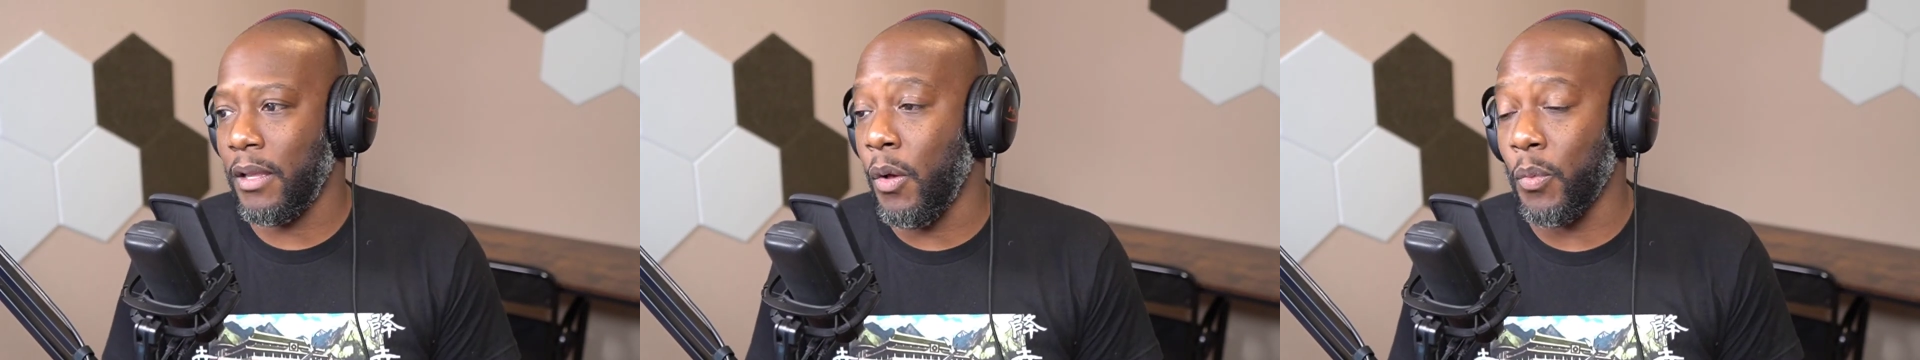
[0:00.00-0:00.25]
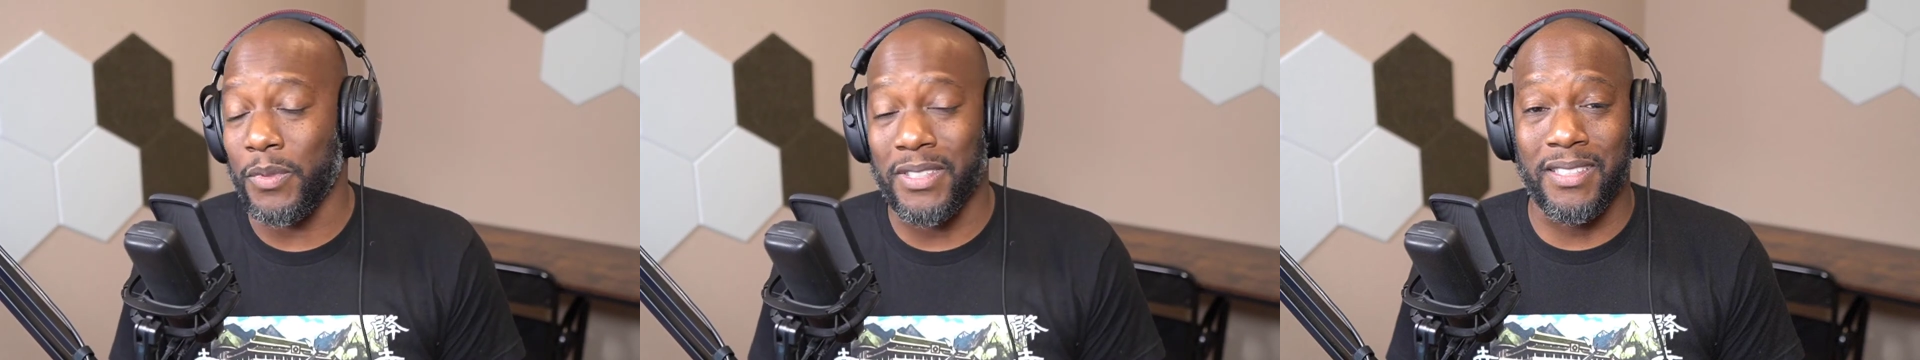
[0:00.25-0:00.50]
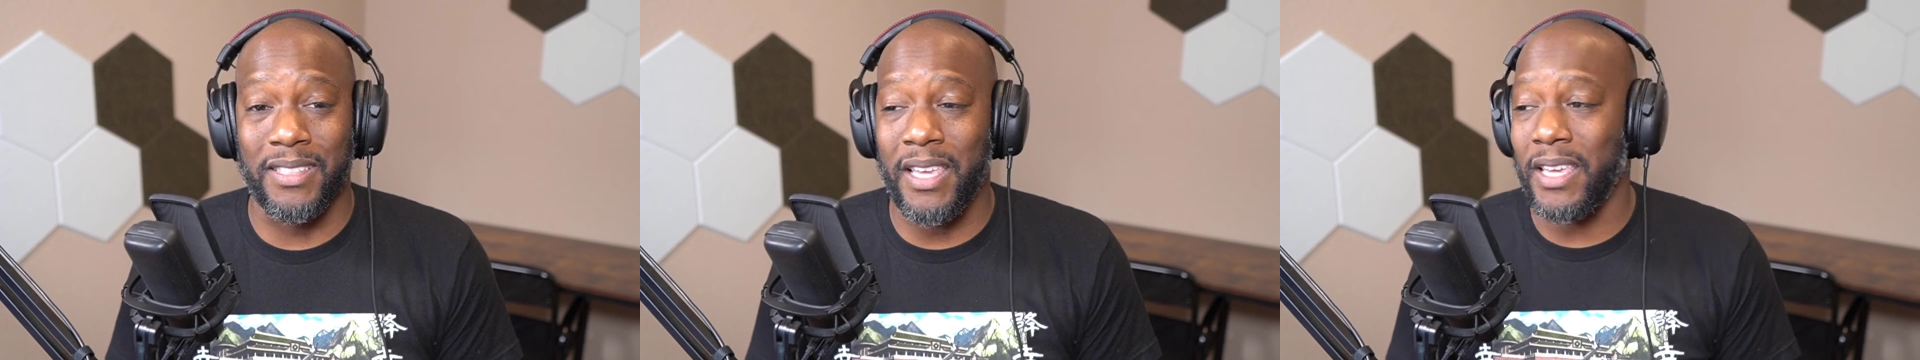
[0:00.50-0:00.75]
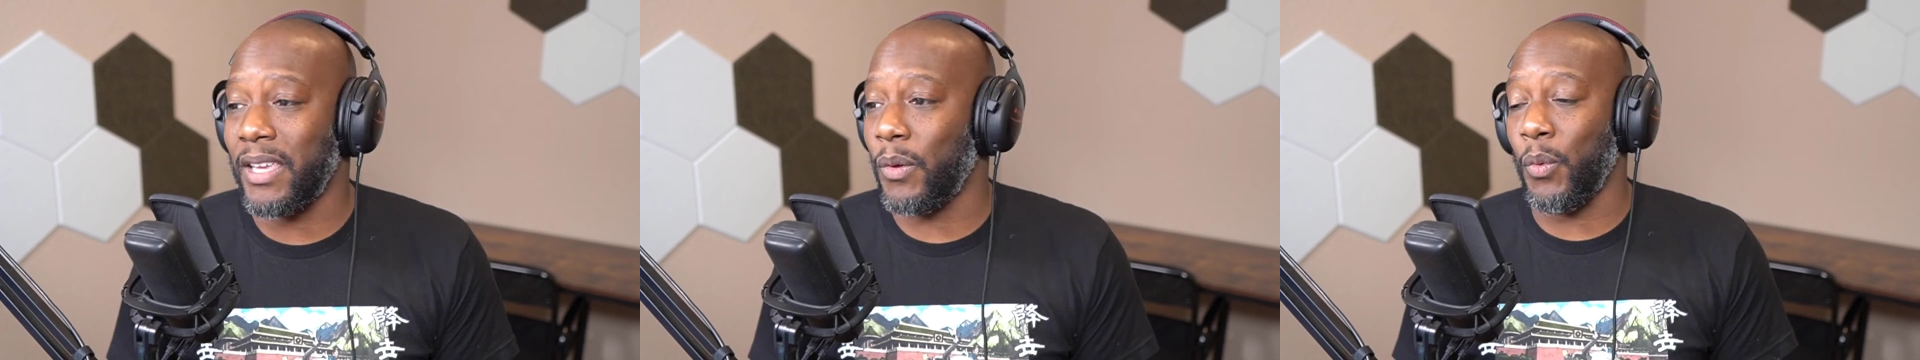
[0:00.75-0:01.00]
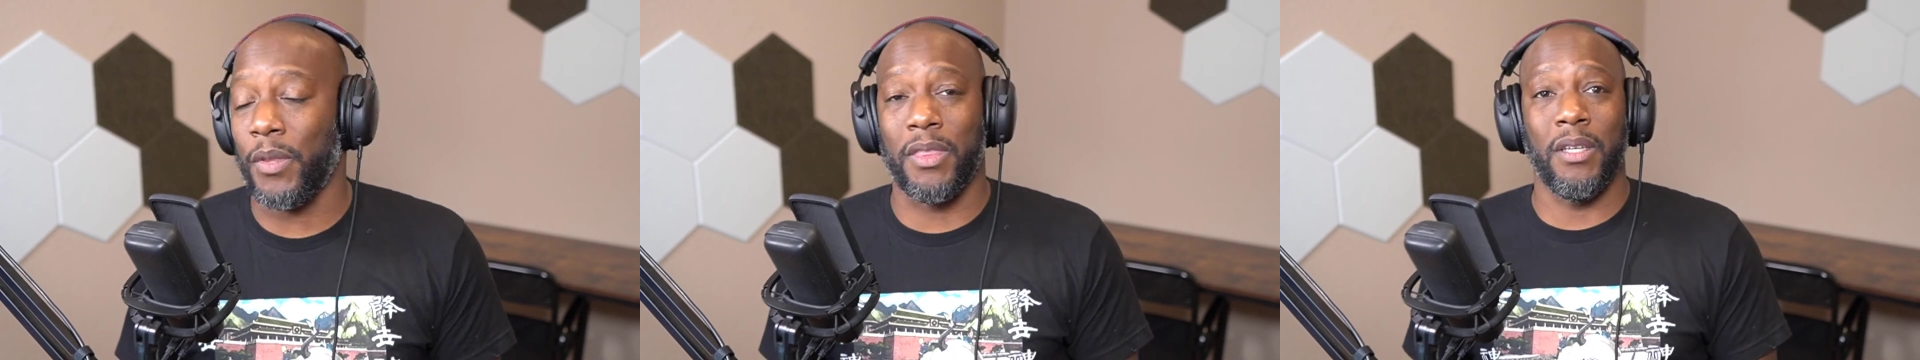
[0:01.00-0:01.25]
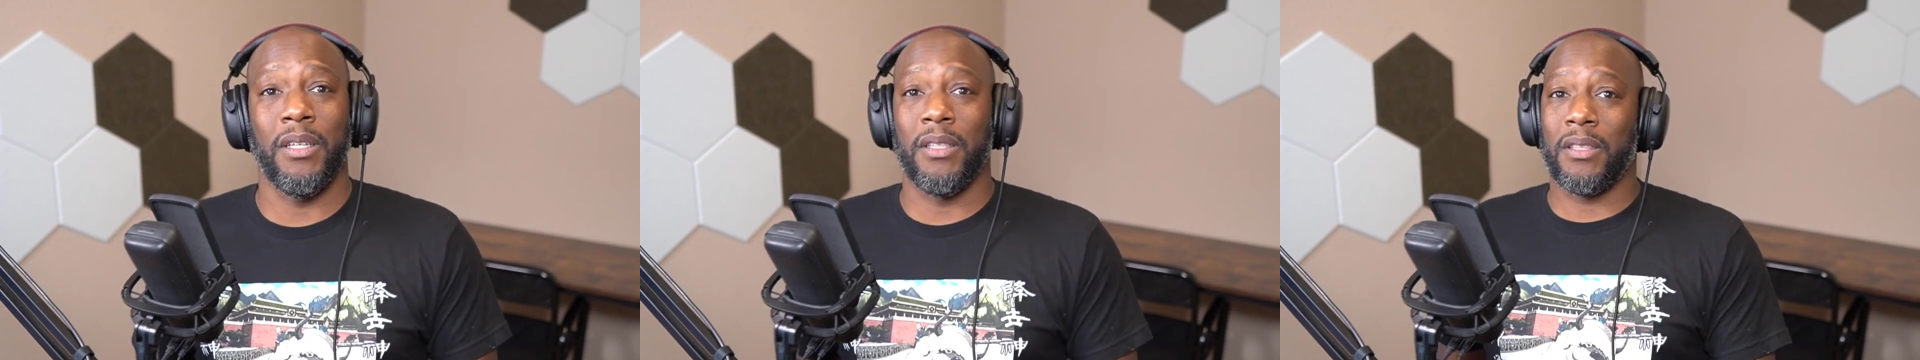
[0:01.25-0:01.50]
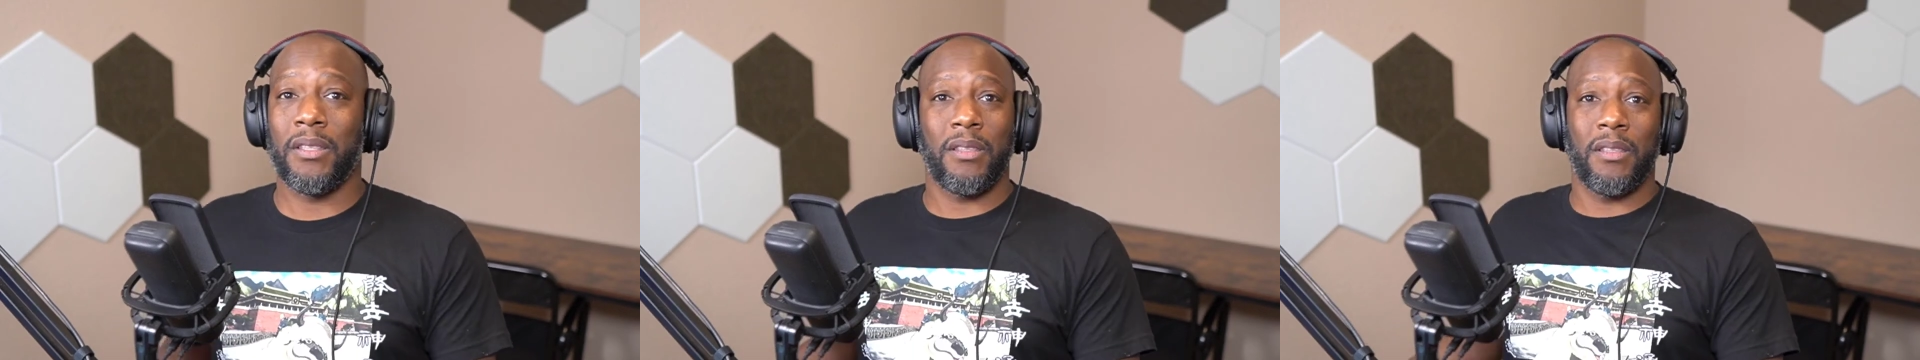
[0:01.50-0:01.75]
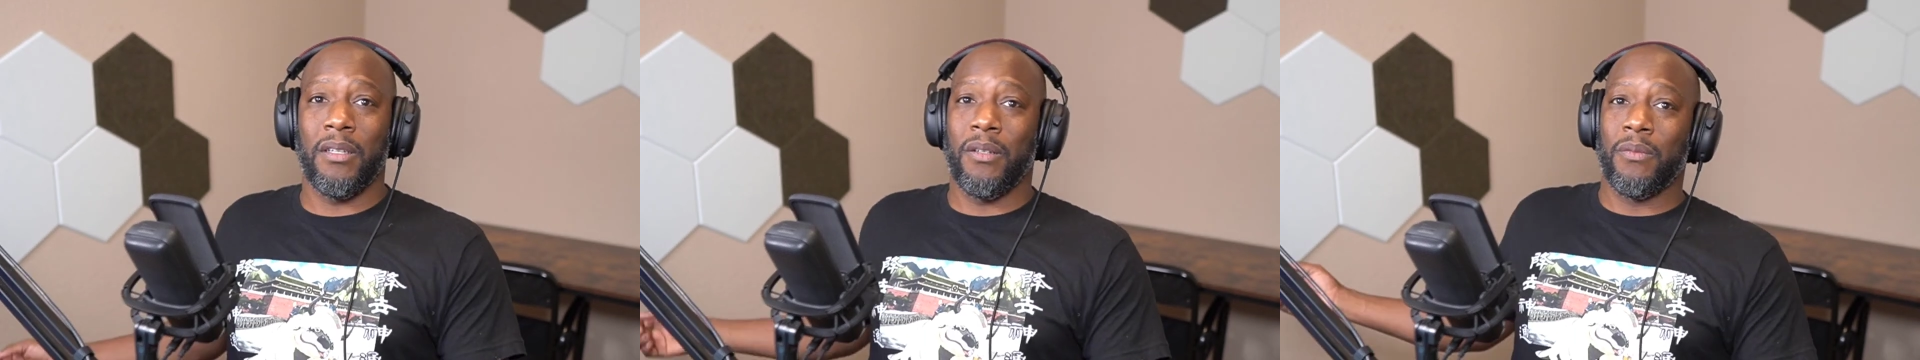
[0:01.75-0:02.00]
Yo, Zeke with the
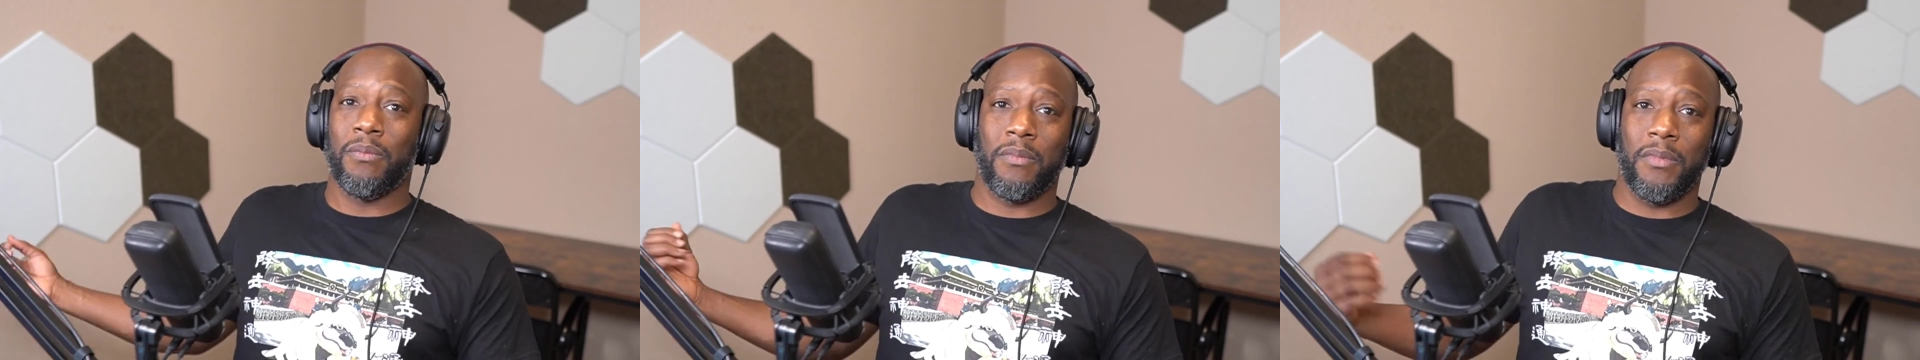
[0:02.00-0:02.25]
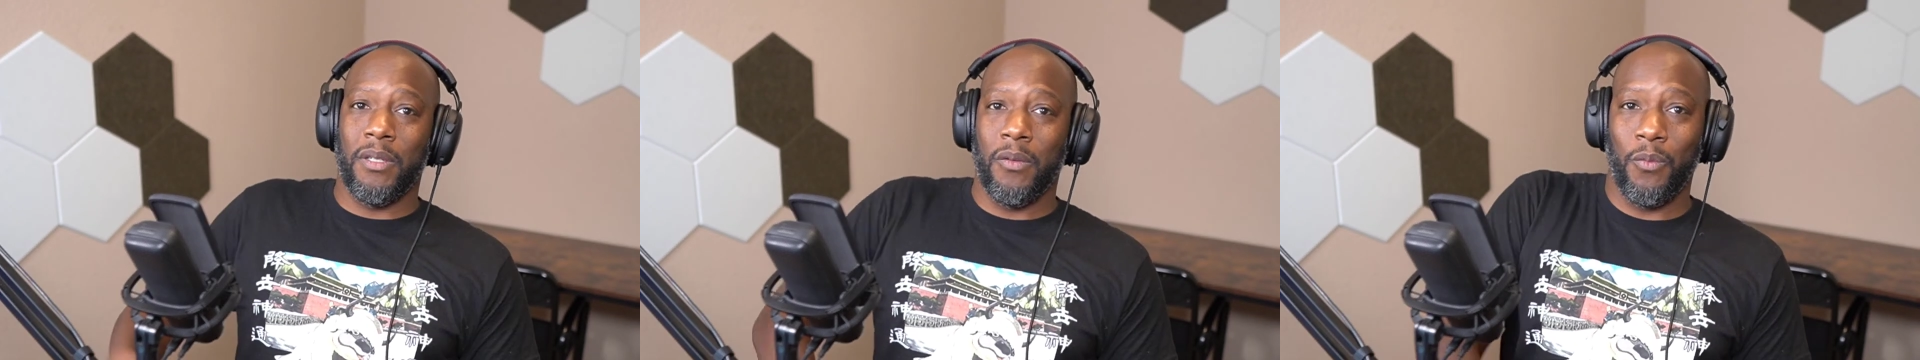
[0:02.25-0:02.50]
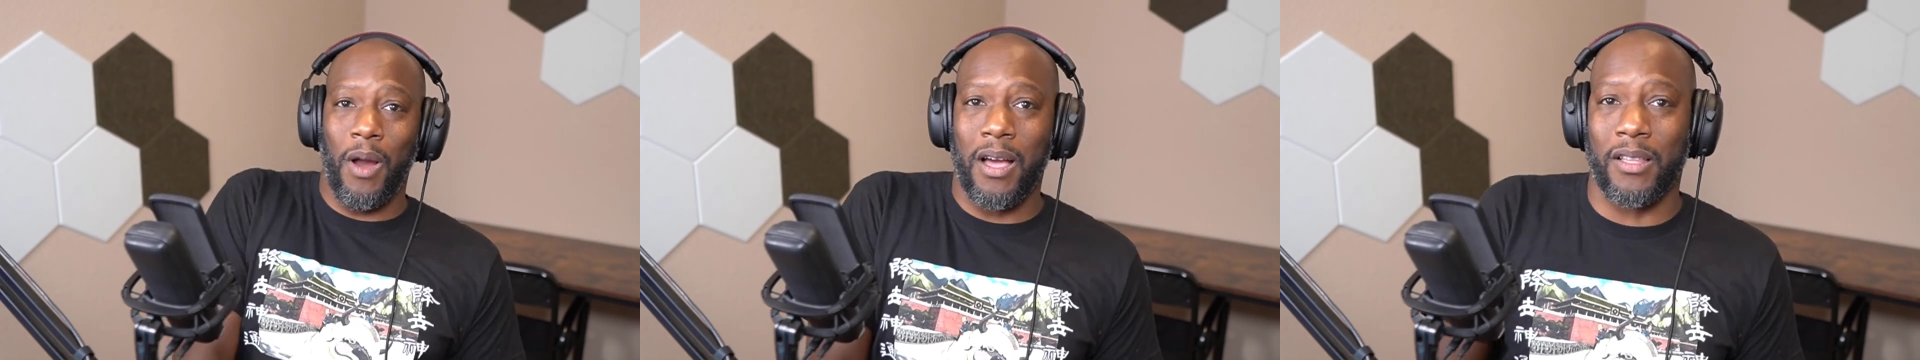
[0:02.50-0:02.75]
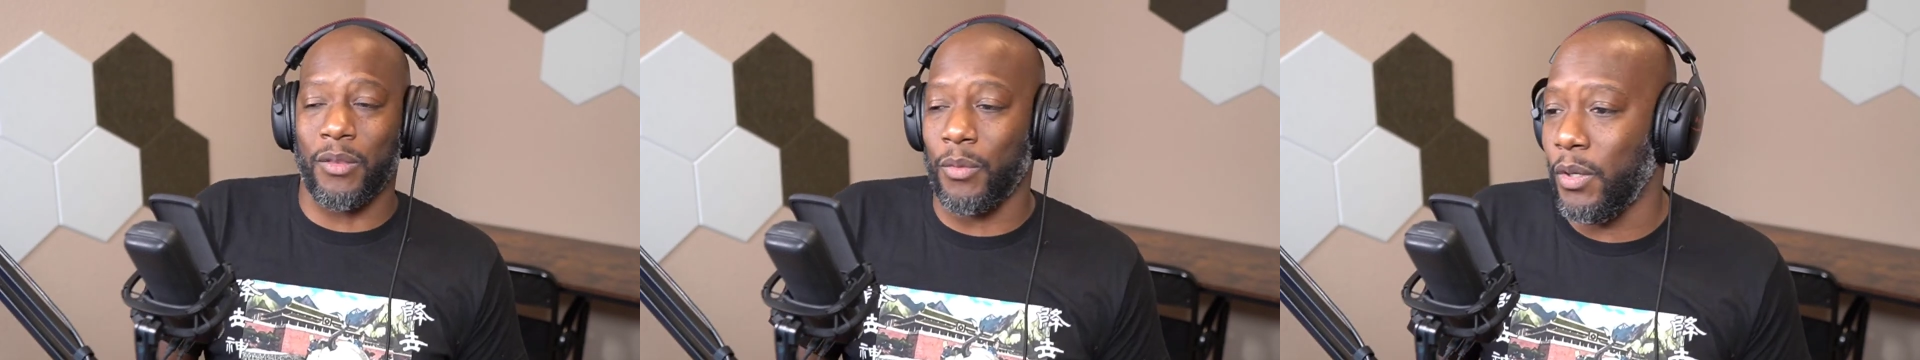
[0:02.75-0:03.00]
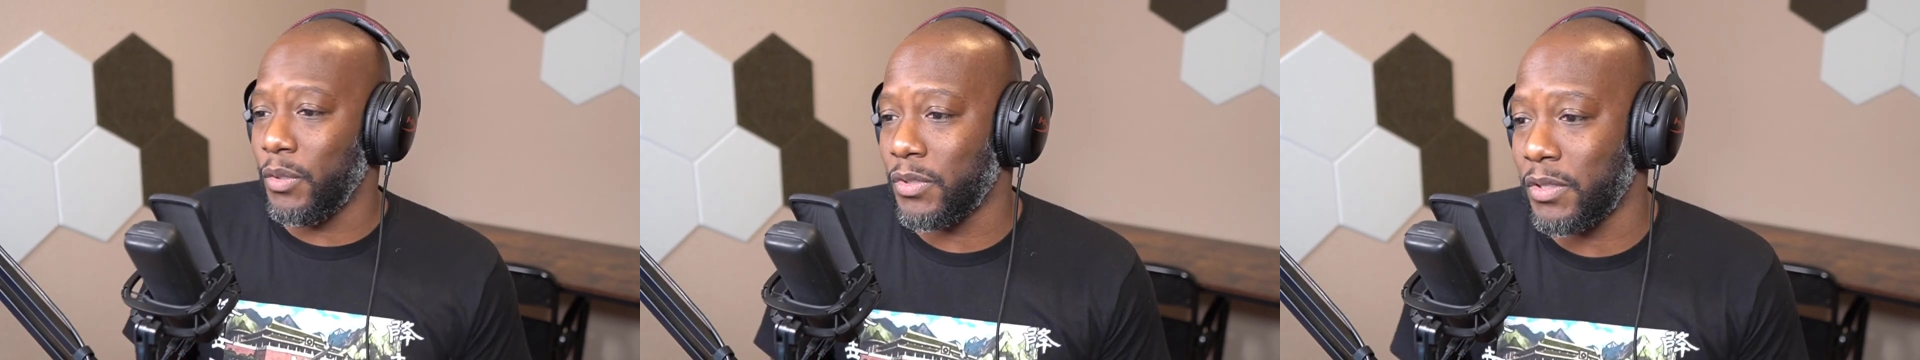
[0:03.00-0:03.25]
rock throws